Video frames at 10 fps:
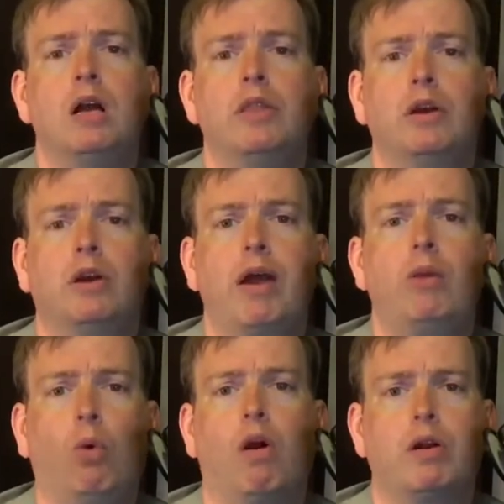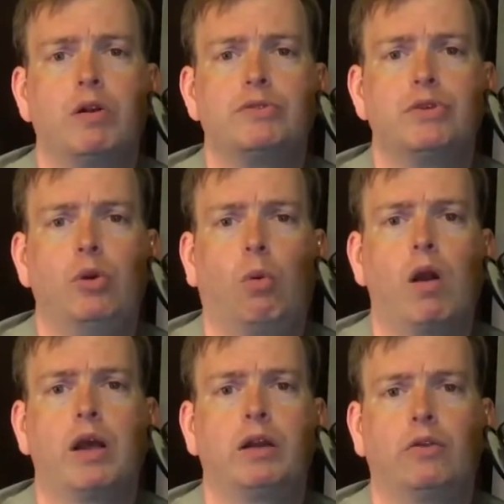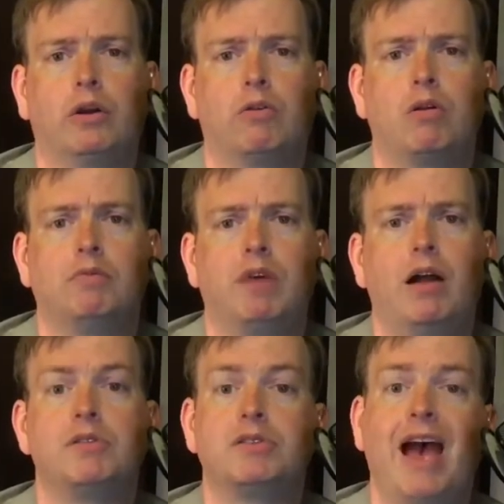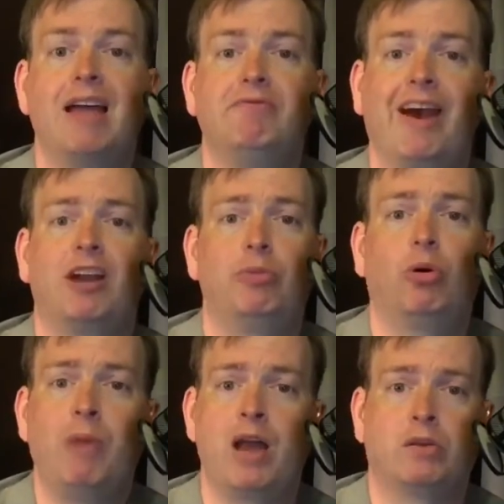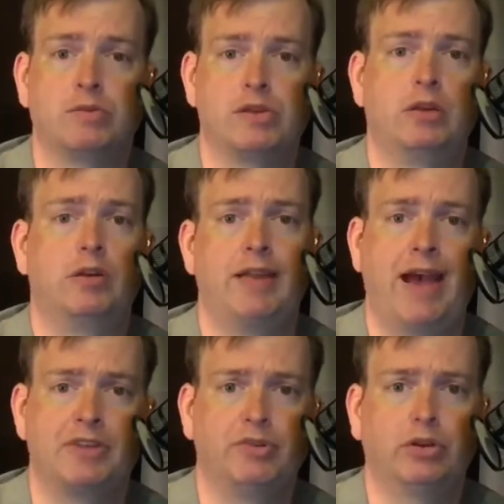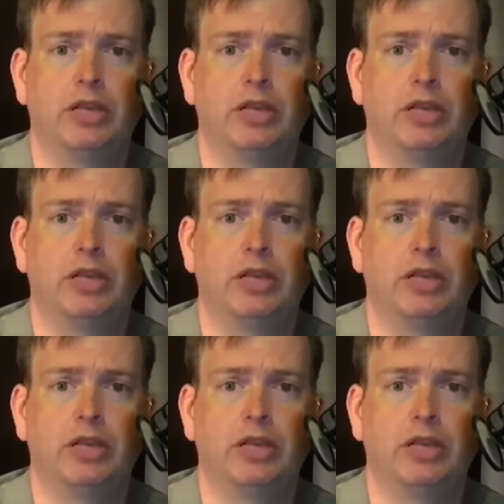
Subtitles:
the great workers who were working on the coronavirus at Vanderbilt Medical Center in Nashville.